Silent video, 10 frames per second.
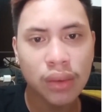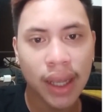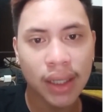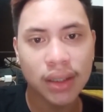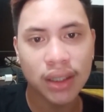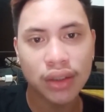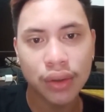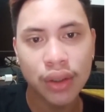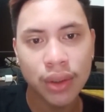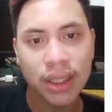and
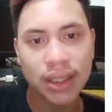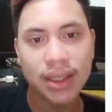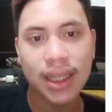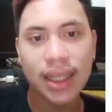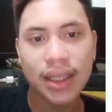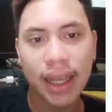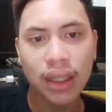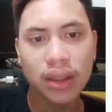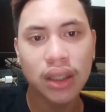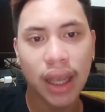introduces
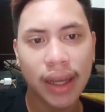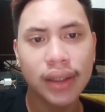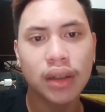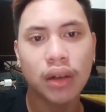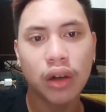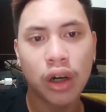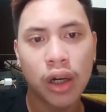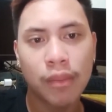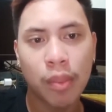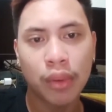detailed and
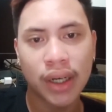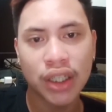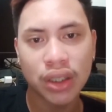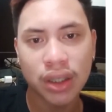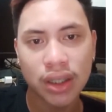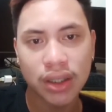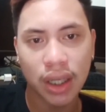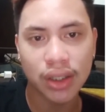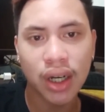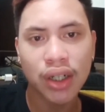operational
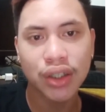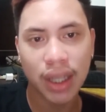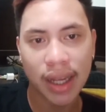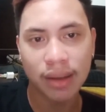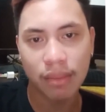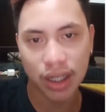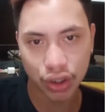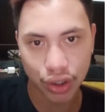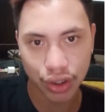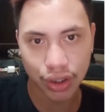standards and
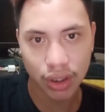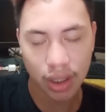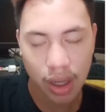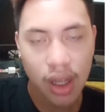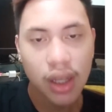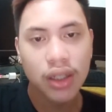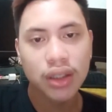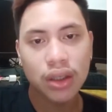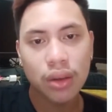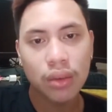measures.
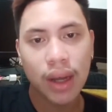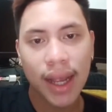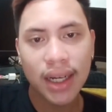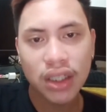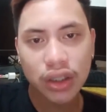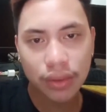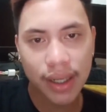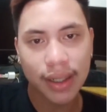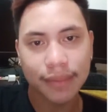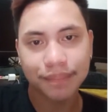So Annex
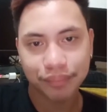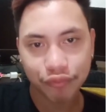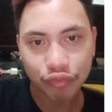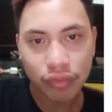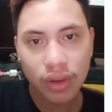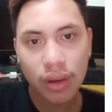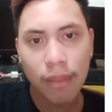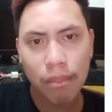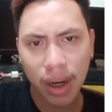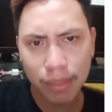3,
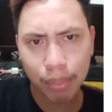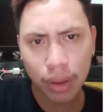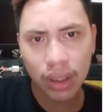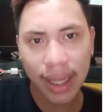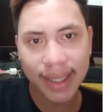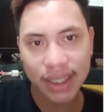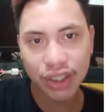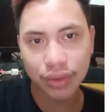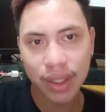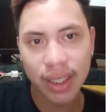Marpol Annex
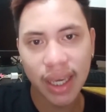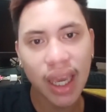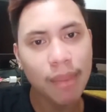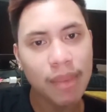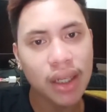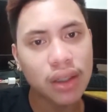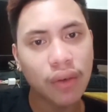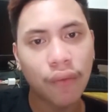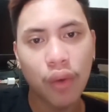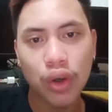3 came into
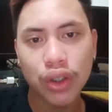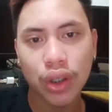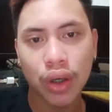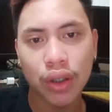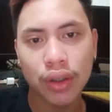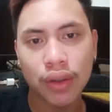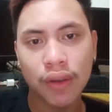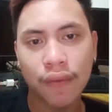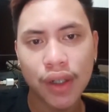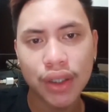force on the
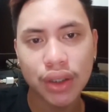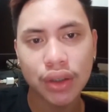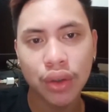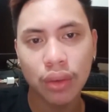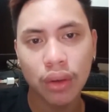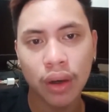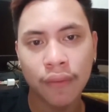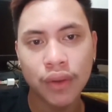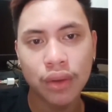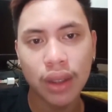1st
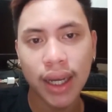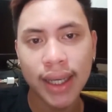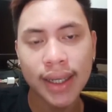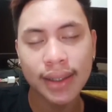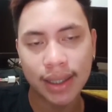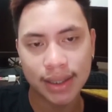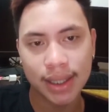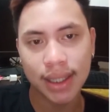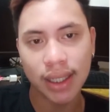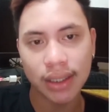of July
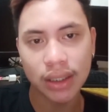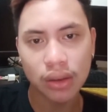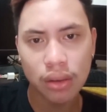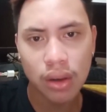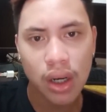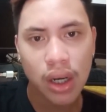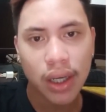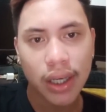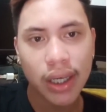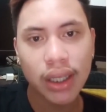1982.
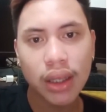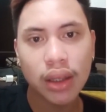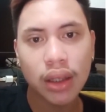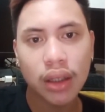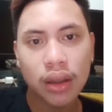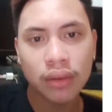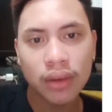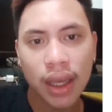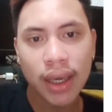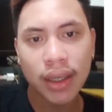It
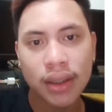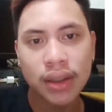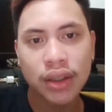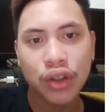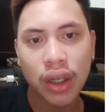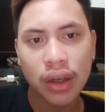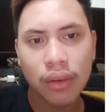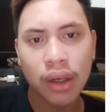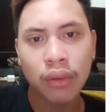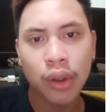contains
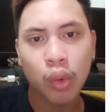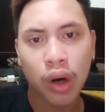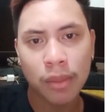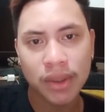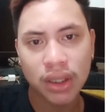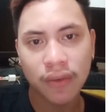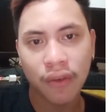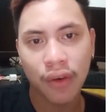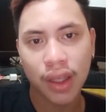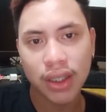general requirements
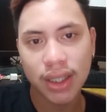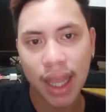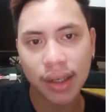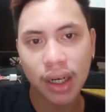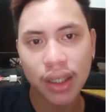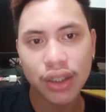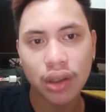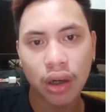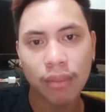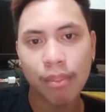for the standards
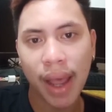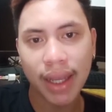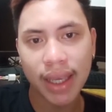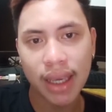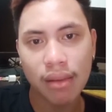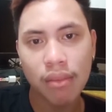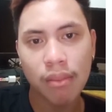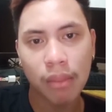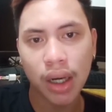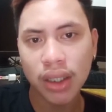on packing,
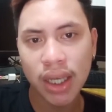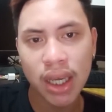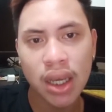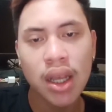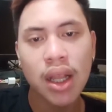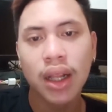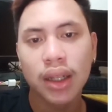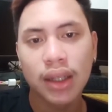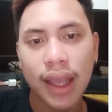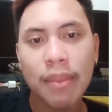marking,
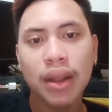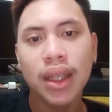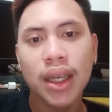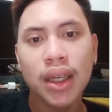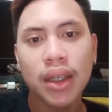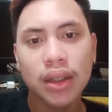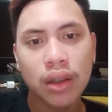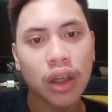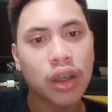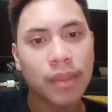labeling,
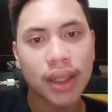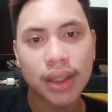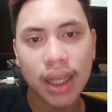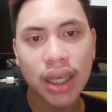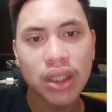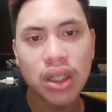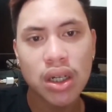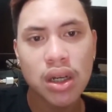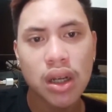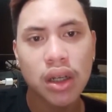
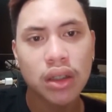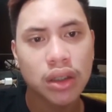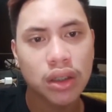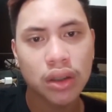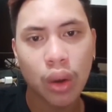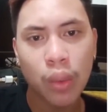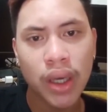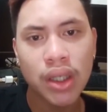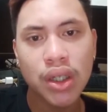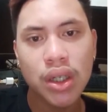documentation,
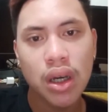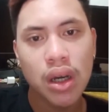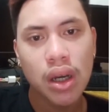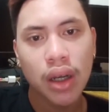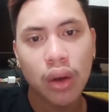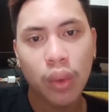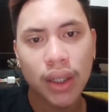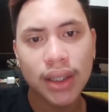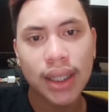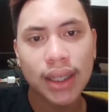stowage,
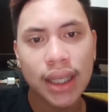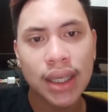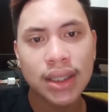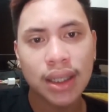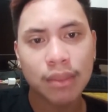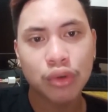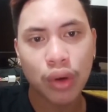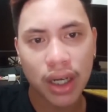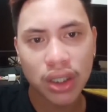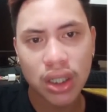quantity
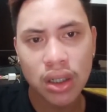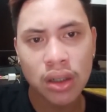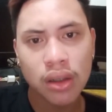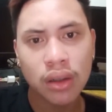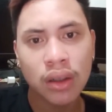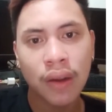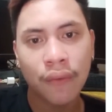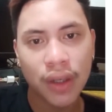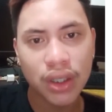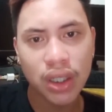subtraction,
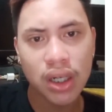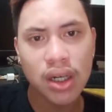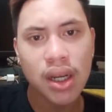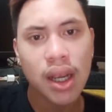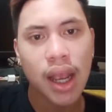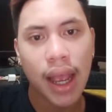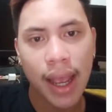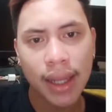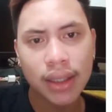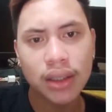division,
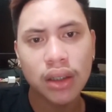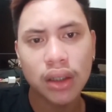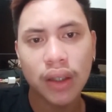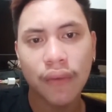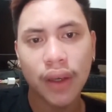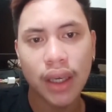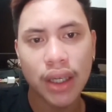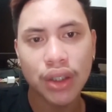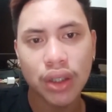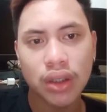and
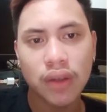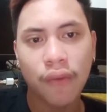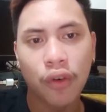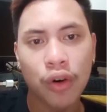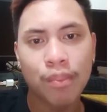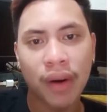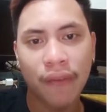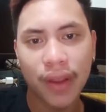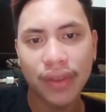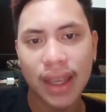notifications for
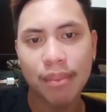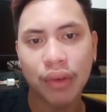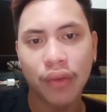preventing